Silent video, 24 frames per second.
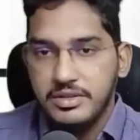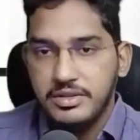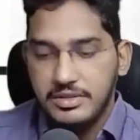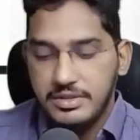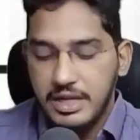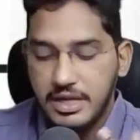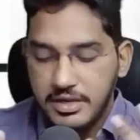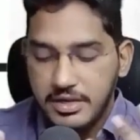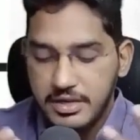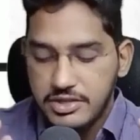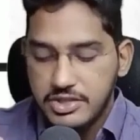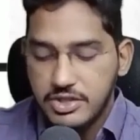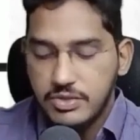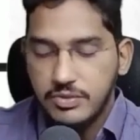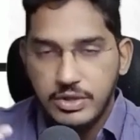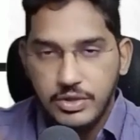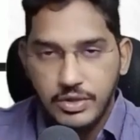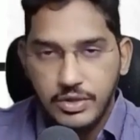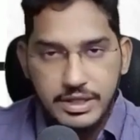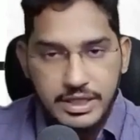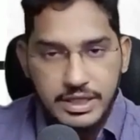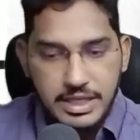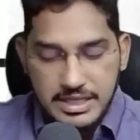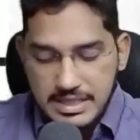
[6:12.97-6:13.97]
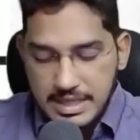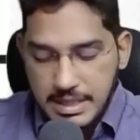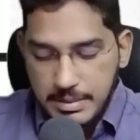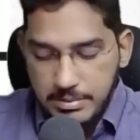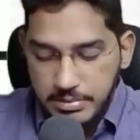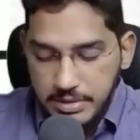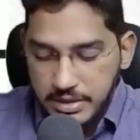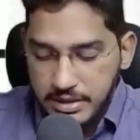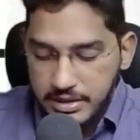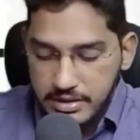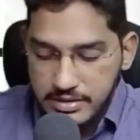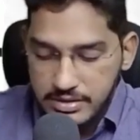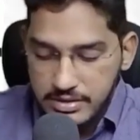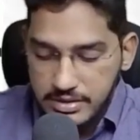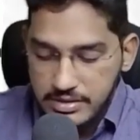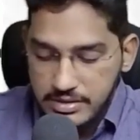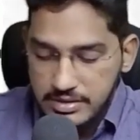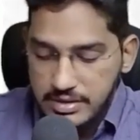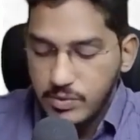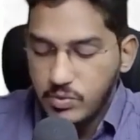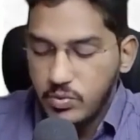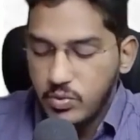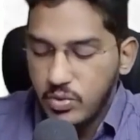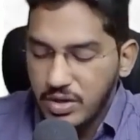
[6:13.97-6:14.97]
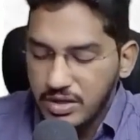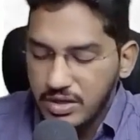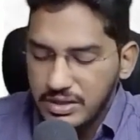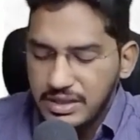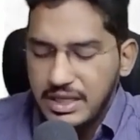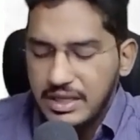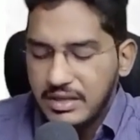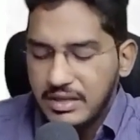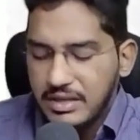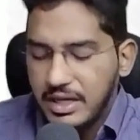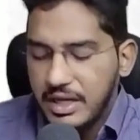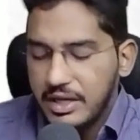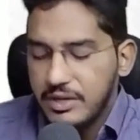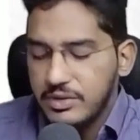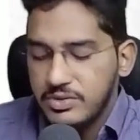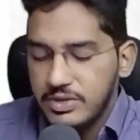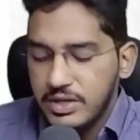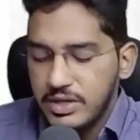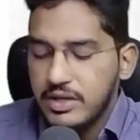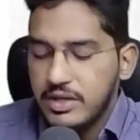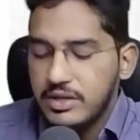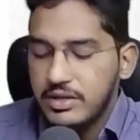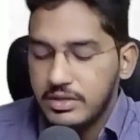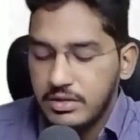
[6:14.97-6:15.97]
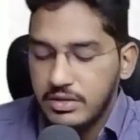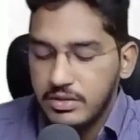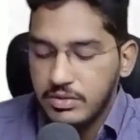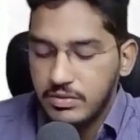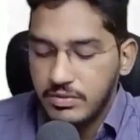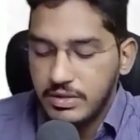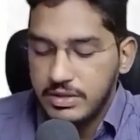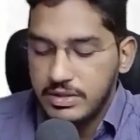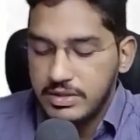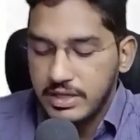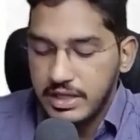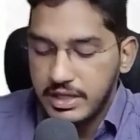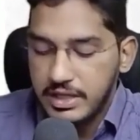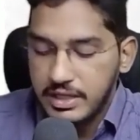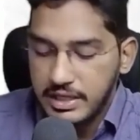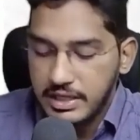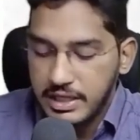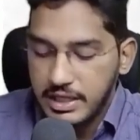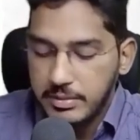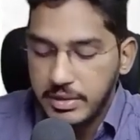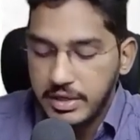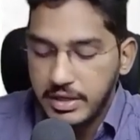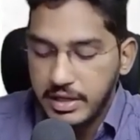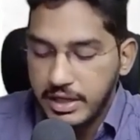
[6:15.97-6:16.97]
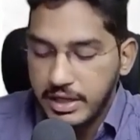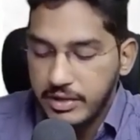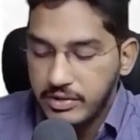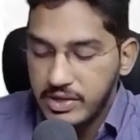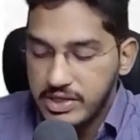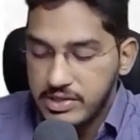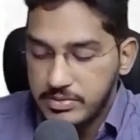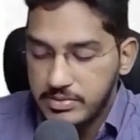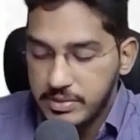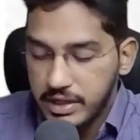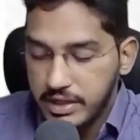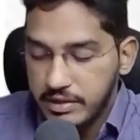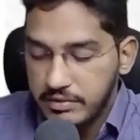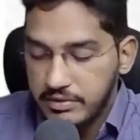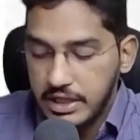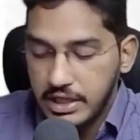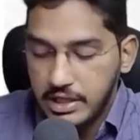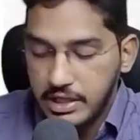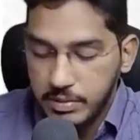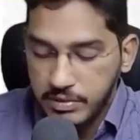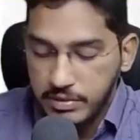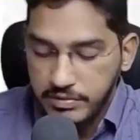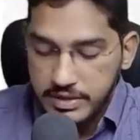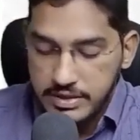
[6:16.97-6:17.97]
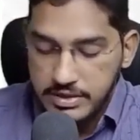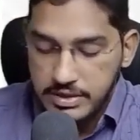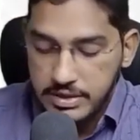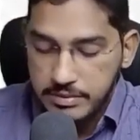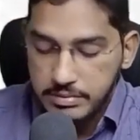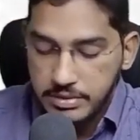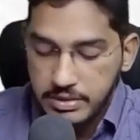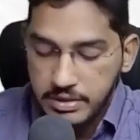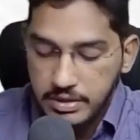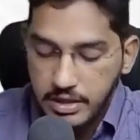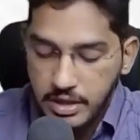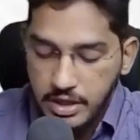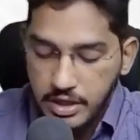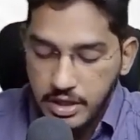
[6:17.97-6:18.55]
That risk we call it as sampling risk. Sir, what they are trying to say here, once again, let me try to explain it with the help of example.